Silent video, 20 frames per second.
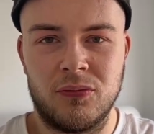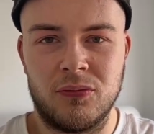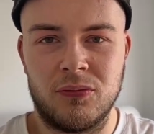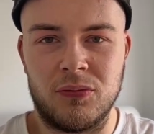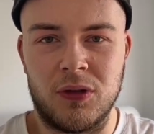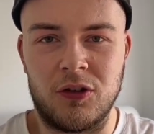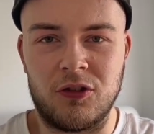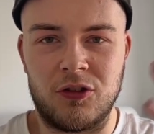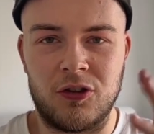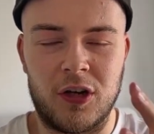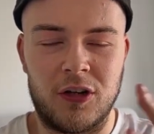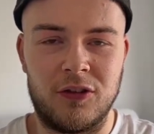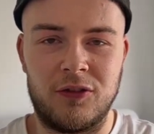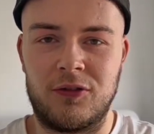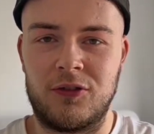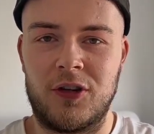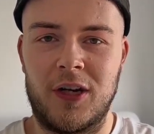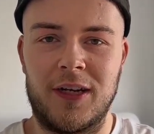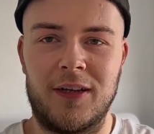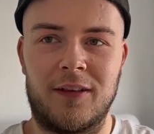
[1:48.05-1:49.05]
I'm
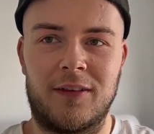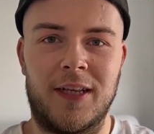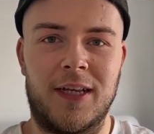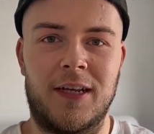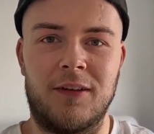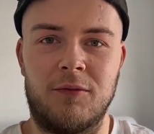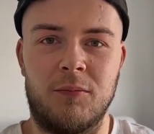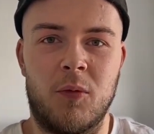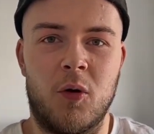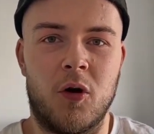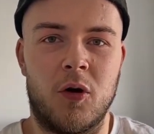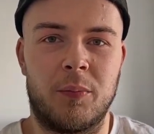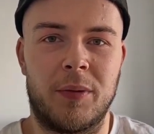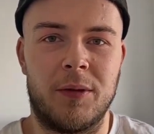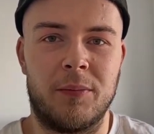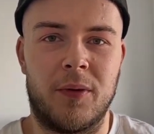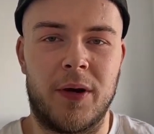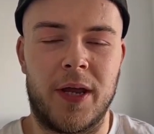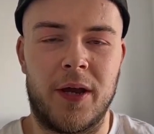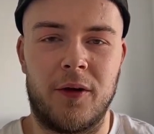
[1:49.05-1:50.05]
struggling to think of more
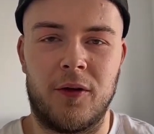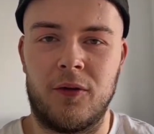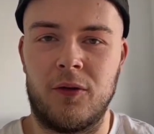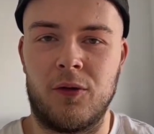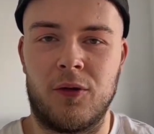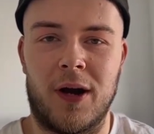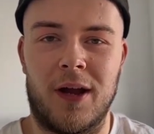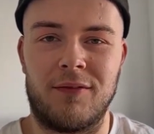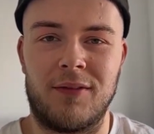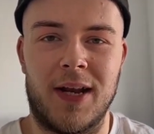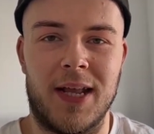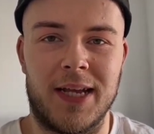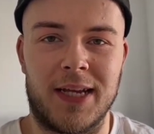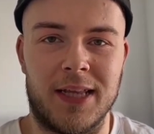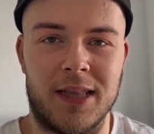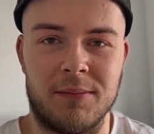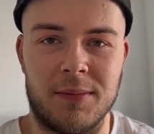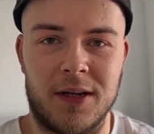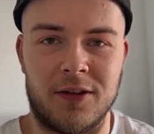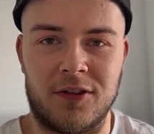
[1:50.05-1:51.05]
people here who are athletic in
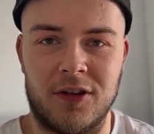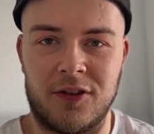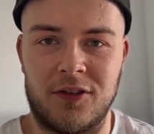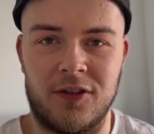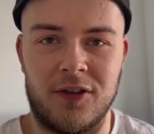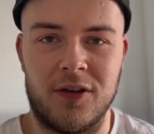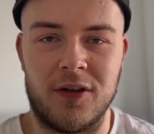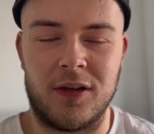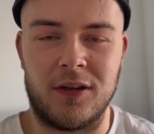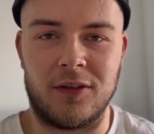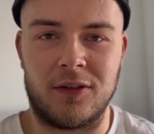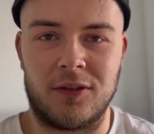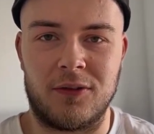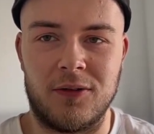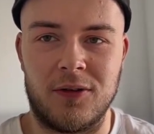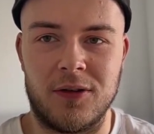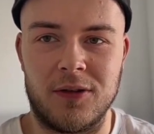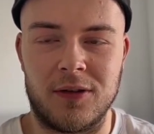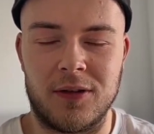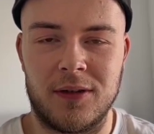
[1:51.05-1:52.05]
the Manchester United
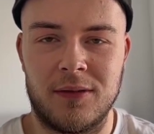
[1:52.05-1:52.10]
squad.